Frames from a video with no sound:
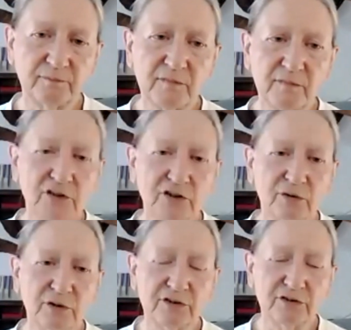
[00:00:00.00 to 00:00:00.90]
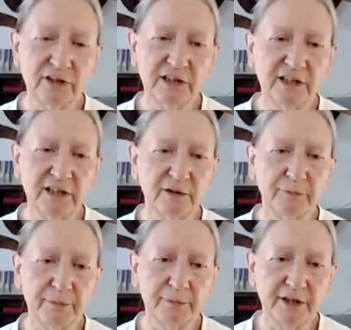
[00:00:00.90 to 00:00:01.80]
So it's really the
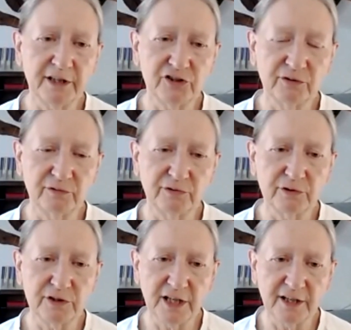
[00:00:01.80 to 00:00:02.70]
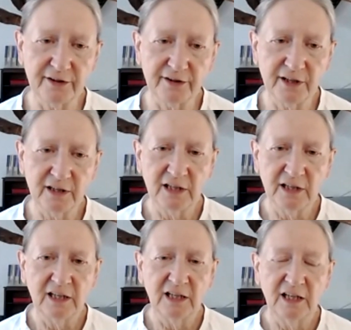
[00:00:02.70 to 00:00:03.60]
preparation for death.
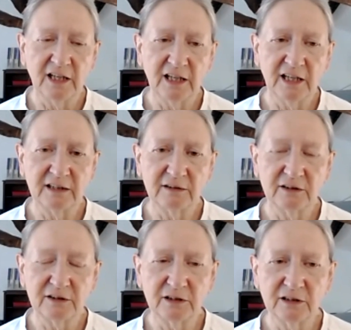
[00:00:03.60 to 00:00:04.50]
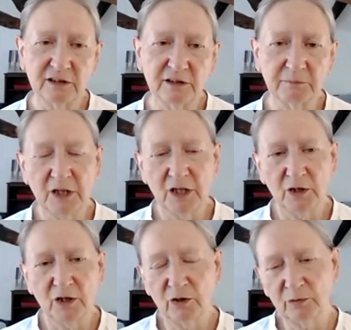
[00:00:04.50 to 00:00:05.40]
And
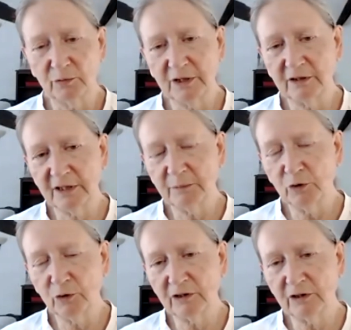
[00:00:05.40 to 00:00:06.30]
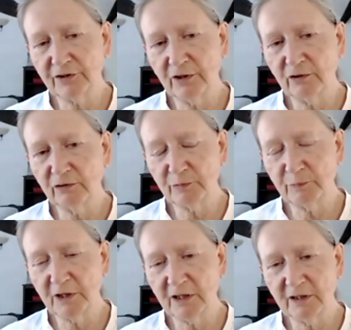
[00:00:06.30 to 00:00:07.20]
we are immortal souls,
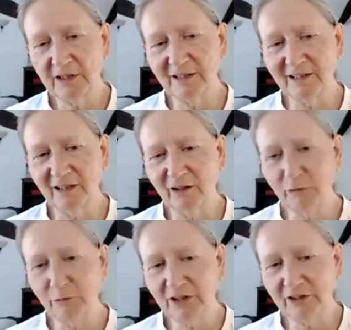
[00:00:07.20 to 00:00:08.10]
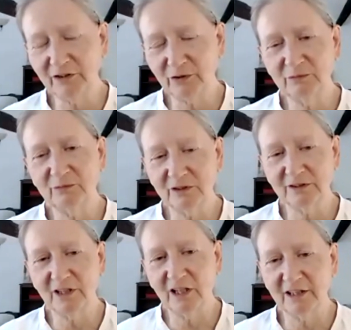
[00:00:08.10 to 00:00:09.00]
but our bodies
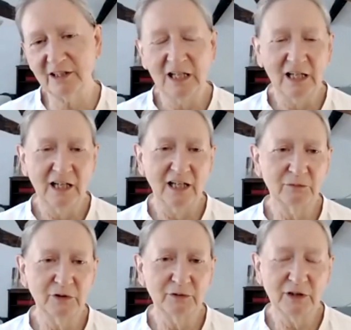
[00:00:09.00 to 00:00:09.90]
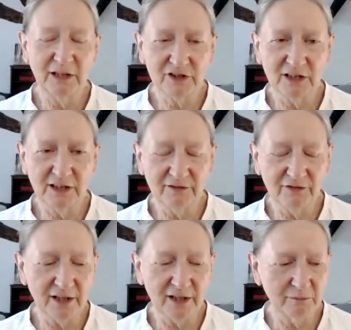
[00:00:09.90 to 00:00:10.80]
will die, and we will have to leave
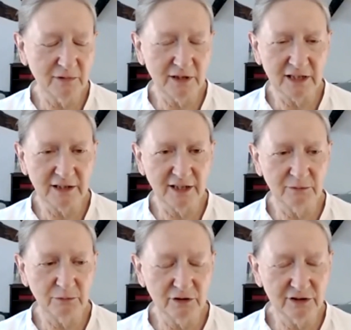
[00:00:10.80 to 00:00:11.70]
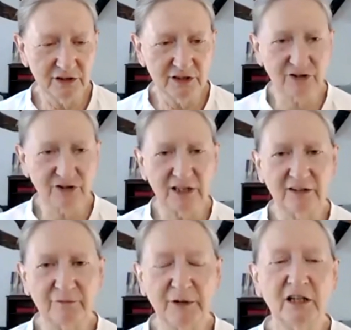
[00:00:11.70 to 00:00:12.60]
them, and they will just get
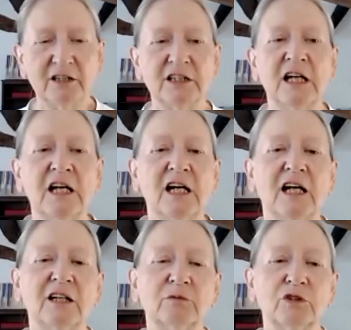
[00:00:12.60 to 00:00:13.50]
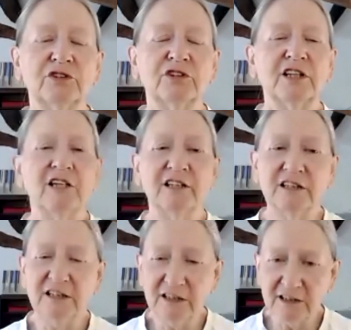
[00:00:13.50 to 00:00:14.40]
left behind. And what the
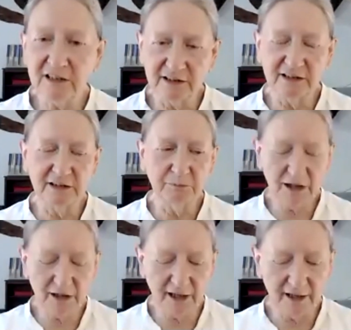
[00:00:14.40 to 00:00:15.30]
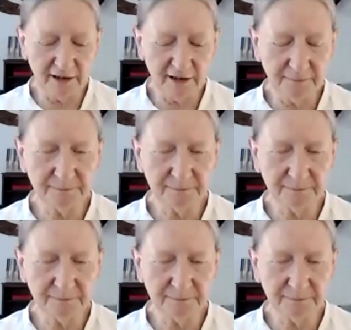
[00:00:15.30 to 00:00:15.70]
idea in BK